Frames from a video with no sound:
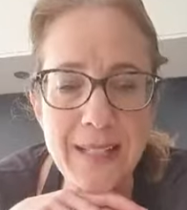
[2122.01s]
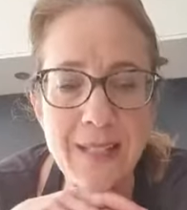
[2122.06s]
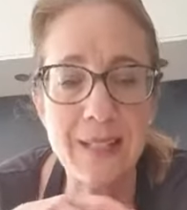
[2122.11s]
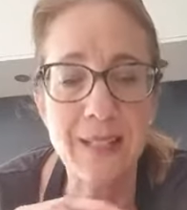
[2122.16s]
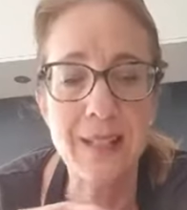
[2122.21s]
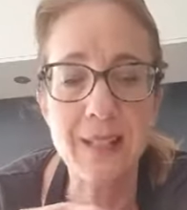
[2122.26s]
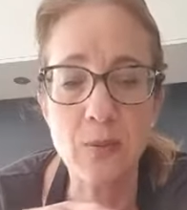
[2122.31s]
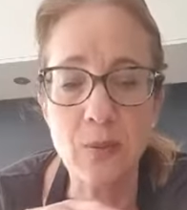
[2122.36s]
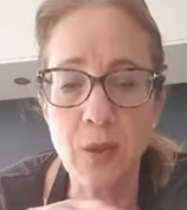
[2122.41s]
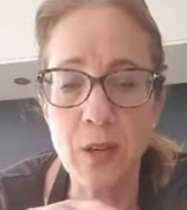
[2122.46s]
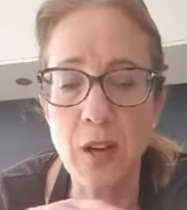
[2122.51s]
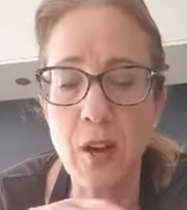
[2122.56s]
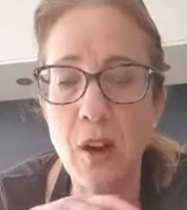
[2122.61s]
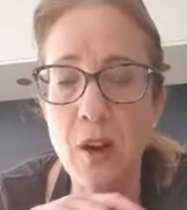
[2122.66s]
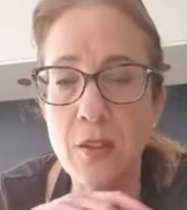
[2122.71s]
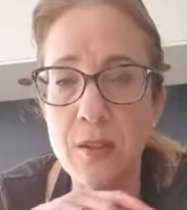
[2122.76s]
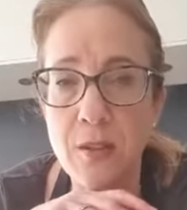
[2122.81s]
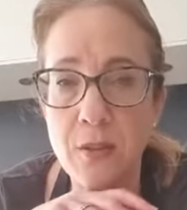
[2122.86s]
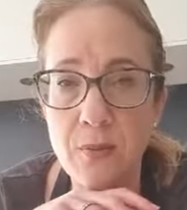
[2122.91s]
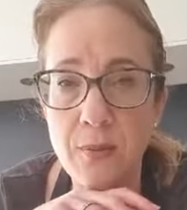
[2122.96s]
And these would
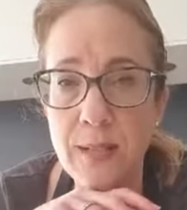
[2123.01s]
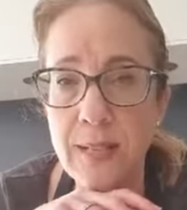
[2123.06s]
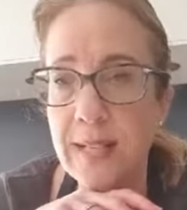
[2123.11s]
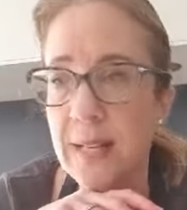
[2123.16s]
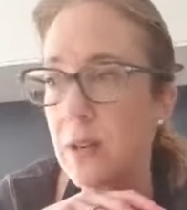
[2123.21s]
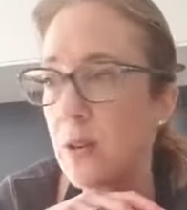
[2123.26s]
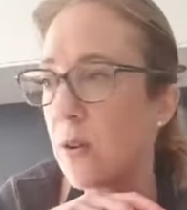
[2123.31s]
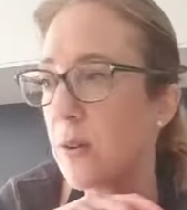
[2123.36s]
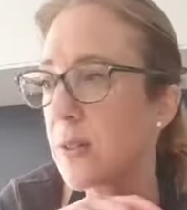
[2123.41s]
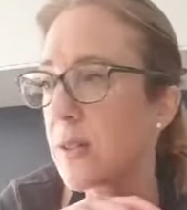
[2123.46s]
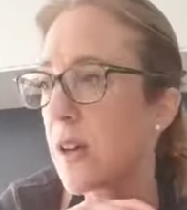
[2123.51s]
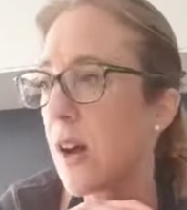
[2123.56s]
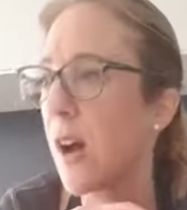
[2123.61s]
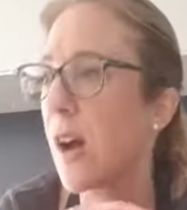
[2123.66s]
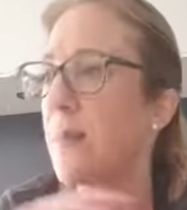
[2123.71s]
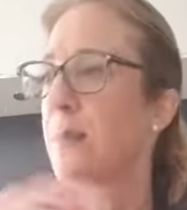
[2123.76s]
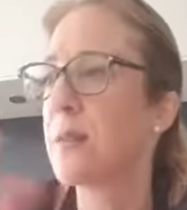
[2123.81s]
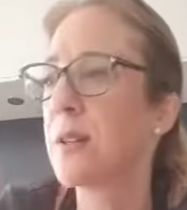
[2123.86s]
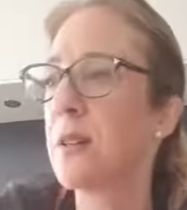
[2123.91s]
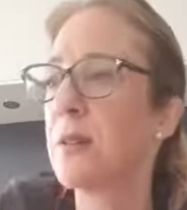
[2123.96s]
last a really long
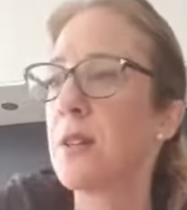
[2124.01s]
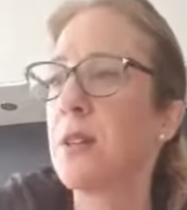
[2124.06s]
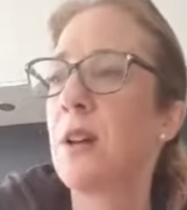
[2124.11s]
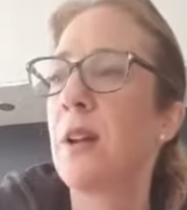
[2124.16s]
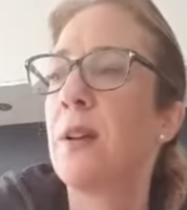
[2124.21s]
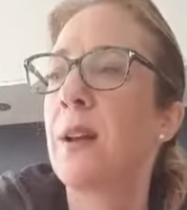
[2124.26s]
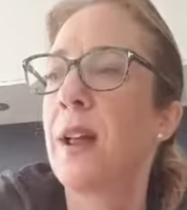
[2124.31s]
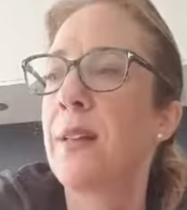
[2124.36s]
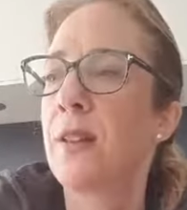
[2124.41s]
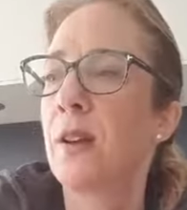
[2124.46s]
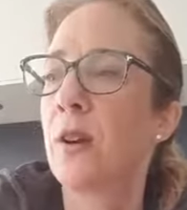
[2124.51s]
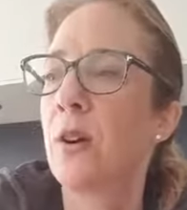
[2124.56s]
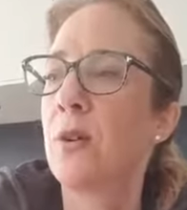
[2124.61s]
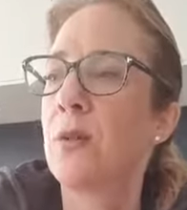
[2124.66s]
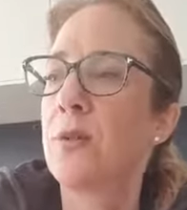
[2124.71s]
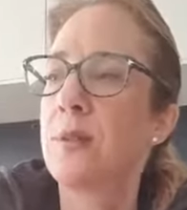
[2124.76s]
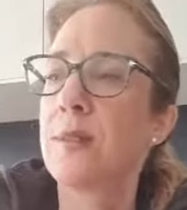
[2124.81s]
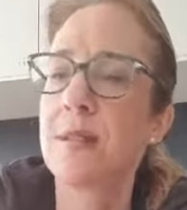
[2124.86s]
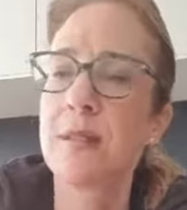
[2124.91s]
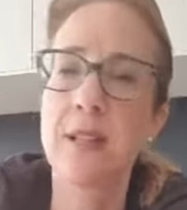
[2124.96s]
time. So, you know, like the
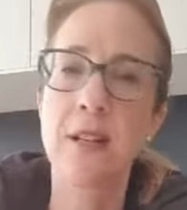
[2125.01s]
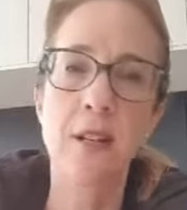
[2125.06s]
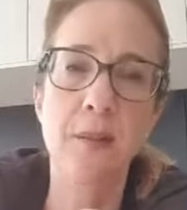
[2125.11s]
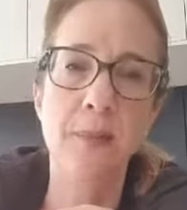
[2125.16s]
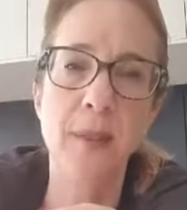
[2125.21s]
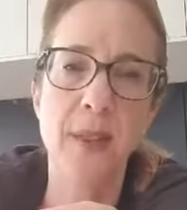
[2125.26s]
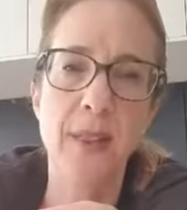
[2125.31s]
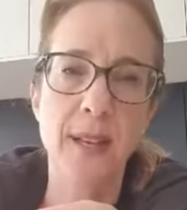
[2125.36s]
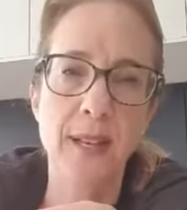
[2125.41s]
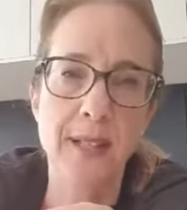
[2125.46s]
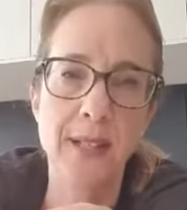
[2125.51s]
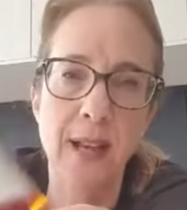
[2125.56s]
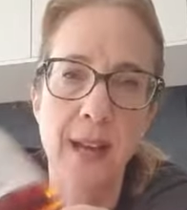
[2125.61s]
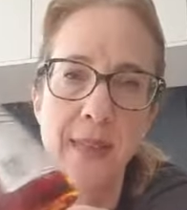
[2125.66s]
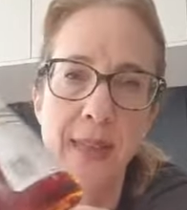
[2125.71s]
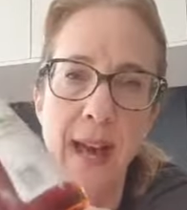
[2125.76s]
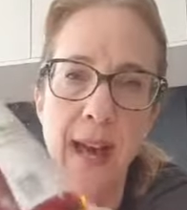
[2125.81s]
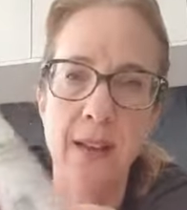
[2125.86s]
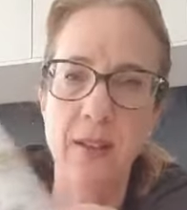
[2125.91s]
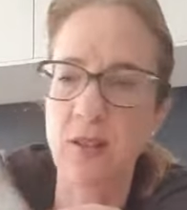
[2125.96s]
golden syrup and things like
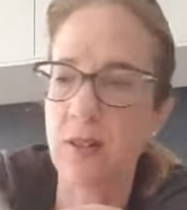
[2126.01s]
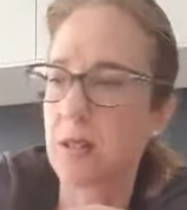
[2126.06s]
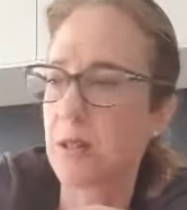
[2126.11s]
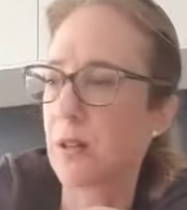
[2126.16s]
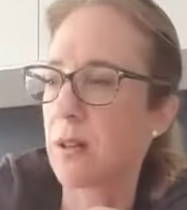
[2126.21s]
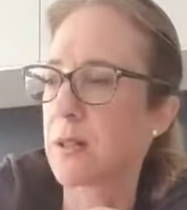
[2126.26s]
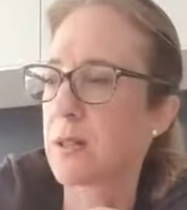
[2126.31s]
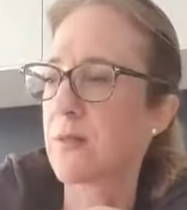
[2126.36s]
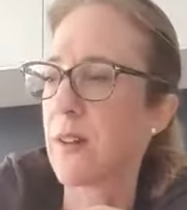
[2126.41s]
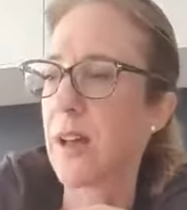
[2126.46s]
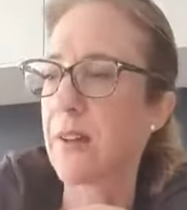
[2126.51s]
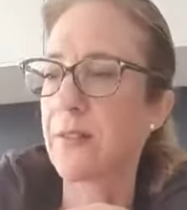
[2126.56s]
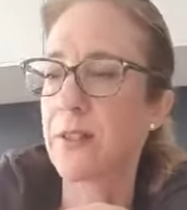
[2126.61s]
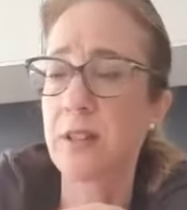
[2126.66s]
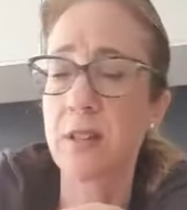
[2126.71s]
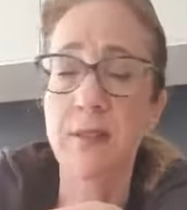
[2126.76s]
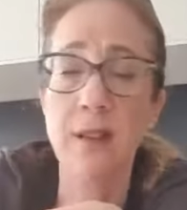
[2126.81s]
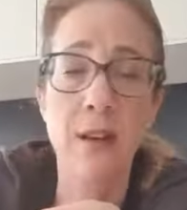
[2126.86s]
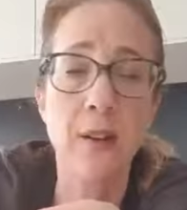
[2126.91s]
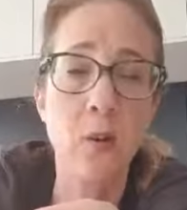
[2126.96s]
that just last forever. So
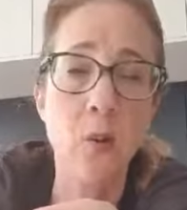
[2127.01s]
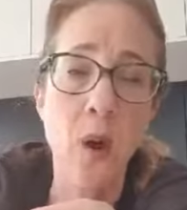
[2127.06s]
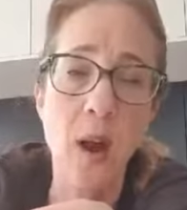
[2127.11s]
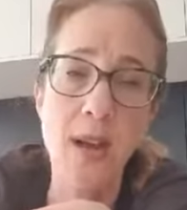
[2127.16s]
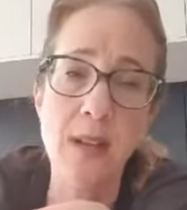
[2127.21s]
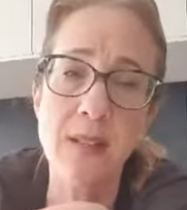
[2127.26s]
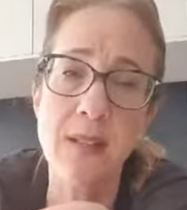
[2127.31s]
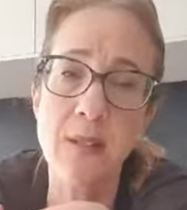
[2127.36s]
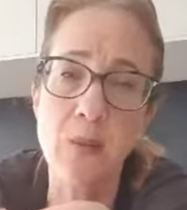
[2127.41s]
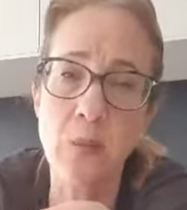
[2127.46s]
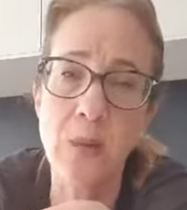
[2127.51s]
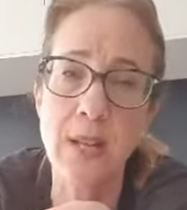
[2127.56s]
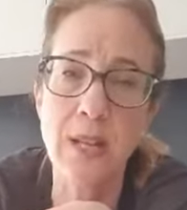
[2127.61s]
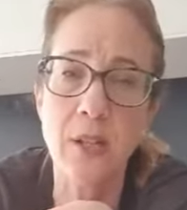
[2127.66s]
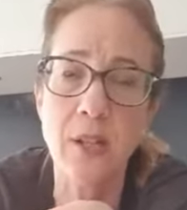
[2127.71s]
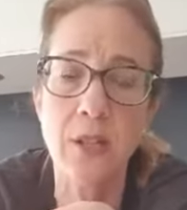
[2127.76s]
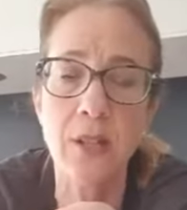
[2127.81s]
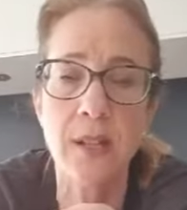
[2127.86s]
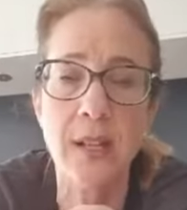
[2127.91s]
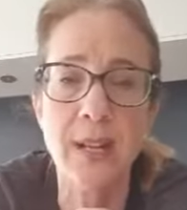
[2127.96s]
they're quite a sweet
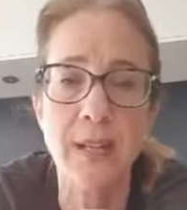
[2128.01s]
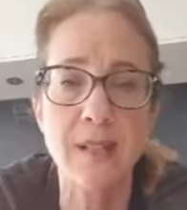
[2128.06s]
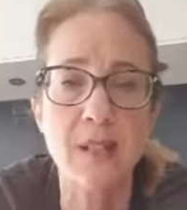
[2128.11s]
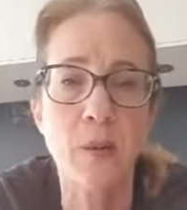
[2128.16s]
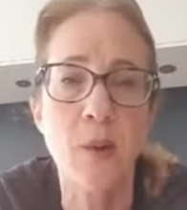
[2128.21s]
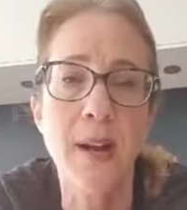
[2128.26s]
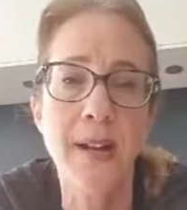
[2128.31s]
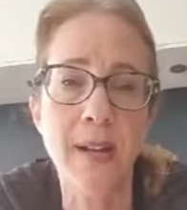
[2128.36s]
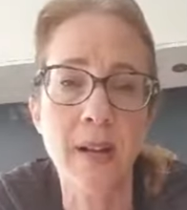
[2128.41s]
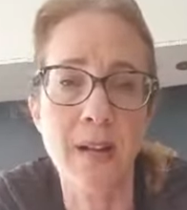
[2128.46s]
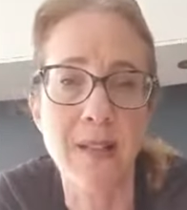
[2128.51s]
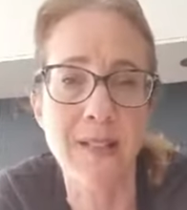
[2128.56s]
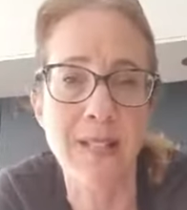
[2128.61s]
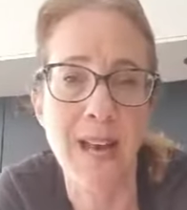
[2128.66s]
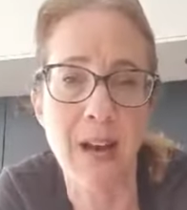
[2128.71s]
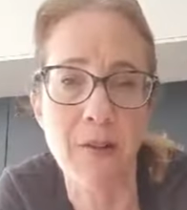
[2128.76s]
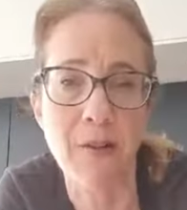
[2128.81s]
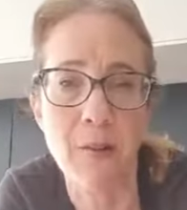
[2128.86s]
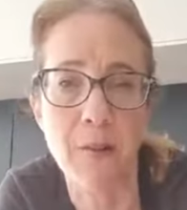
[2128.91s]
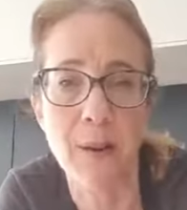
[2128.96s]
cookie. So I cut
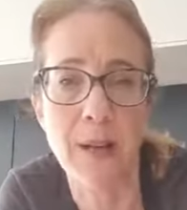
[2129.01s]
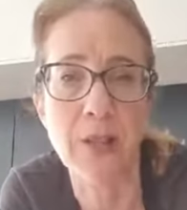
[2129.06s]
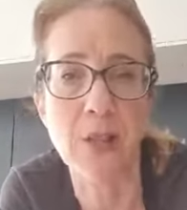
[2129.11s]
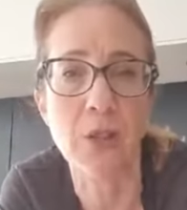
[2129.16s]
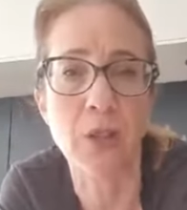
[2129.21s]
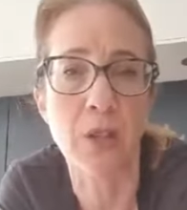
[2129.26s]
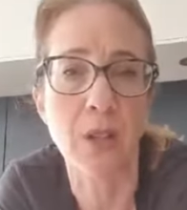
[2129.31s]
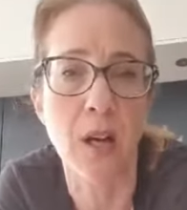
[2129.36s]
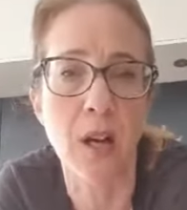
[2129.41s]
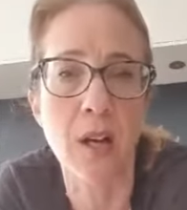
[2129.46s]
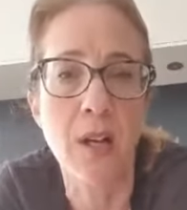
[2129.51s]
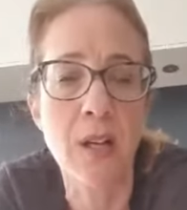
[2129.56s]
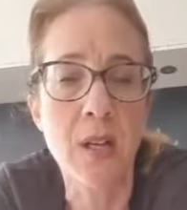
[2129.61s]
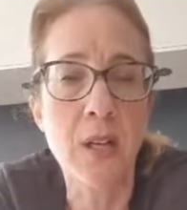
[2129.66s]
down on my sugar.